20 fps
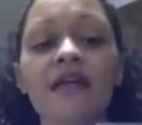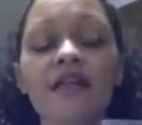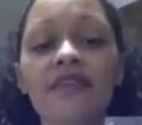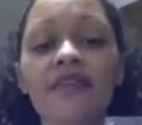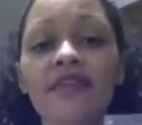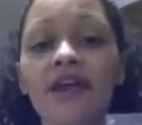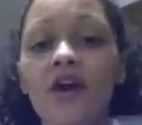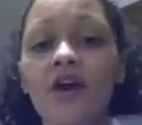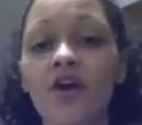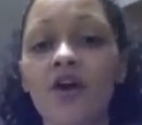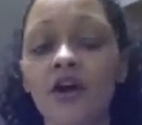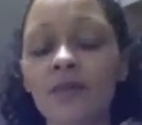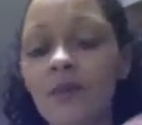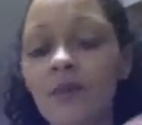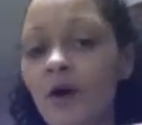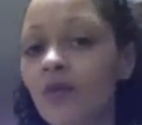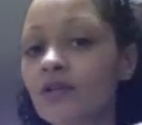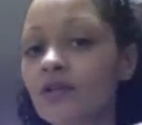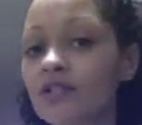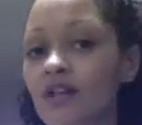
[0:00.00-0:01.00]
They are a
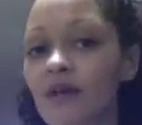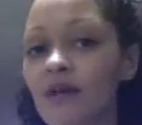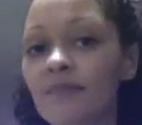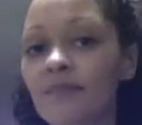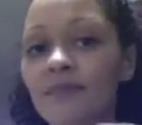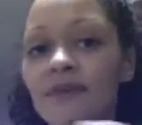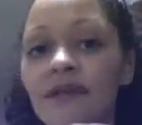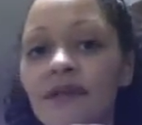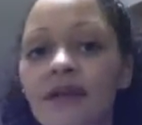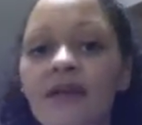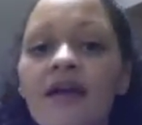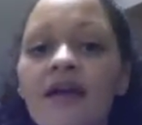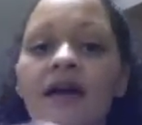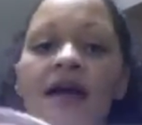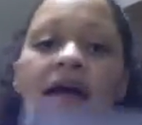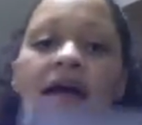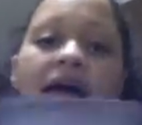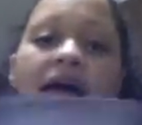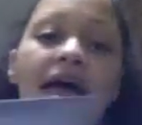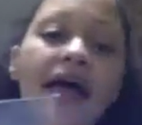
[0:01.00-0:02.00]
Polish company,
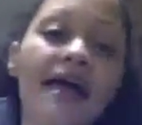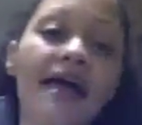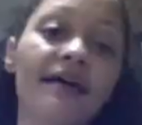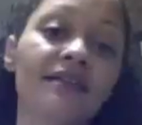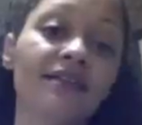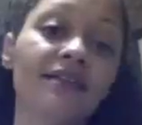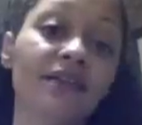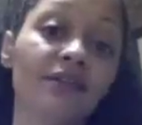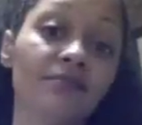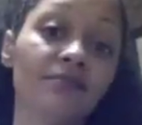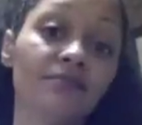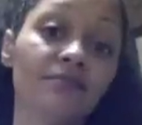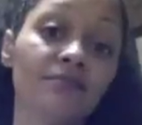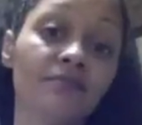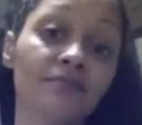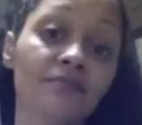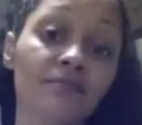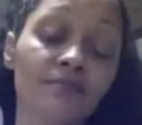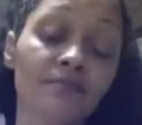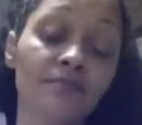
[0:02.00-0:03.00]
and they're
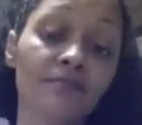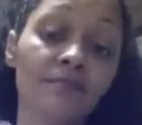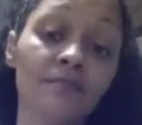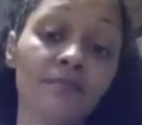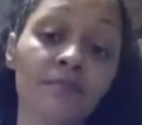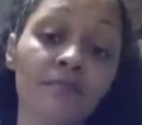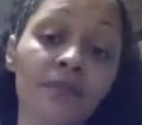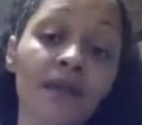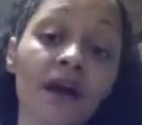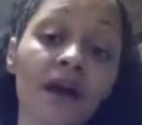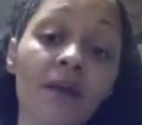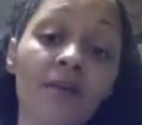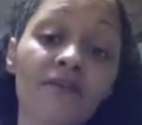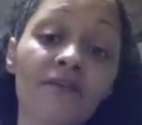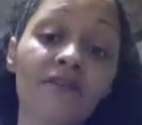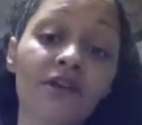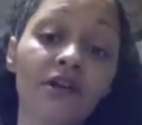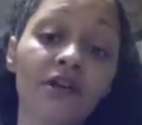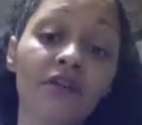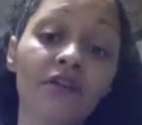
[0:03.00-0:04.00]
becoming
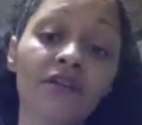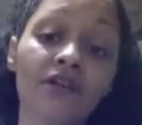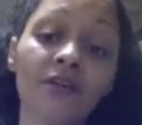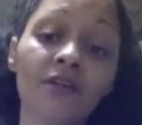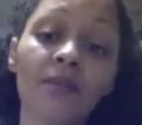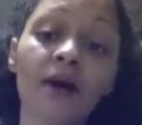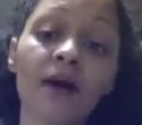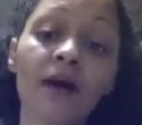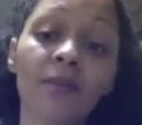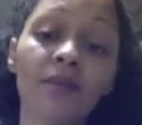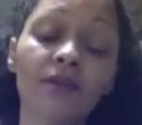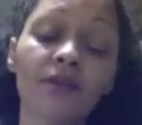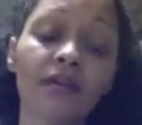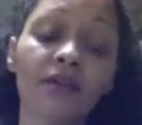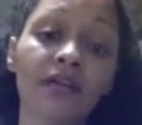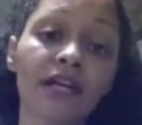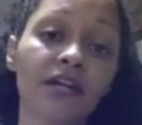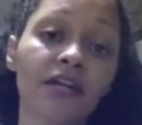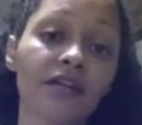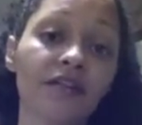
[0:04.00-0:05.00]
very, very popular
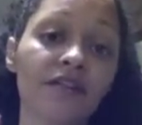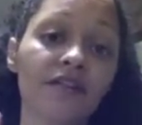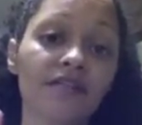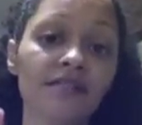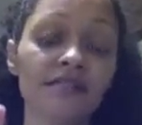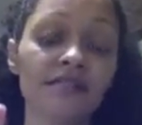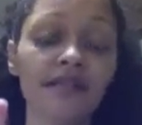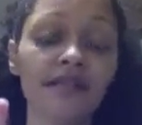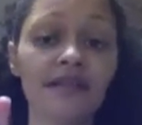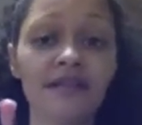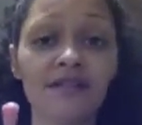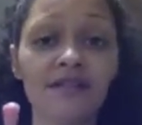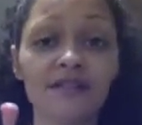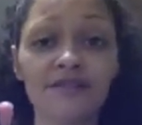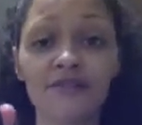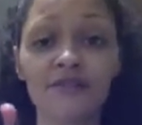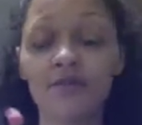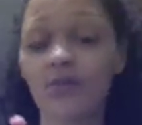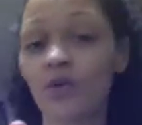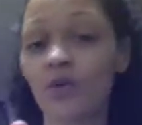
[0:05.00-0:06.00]
here in the States
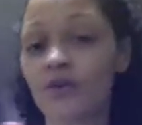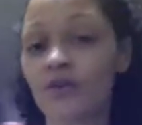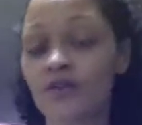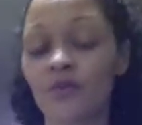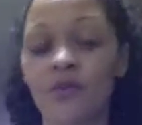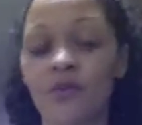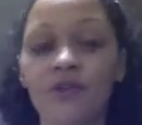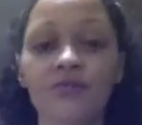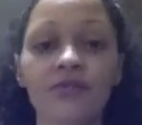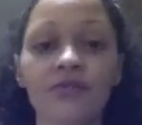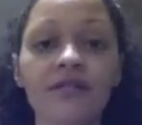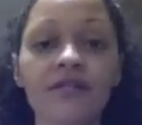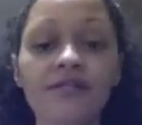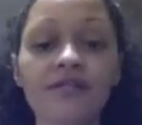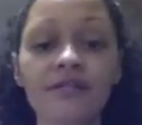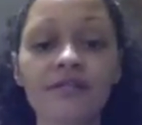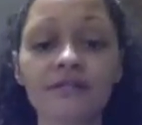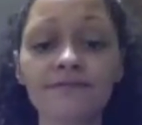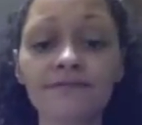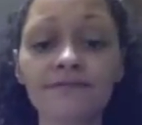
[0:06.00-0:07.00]
for more than one reason.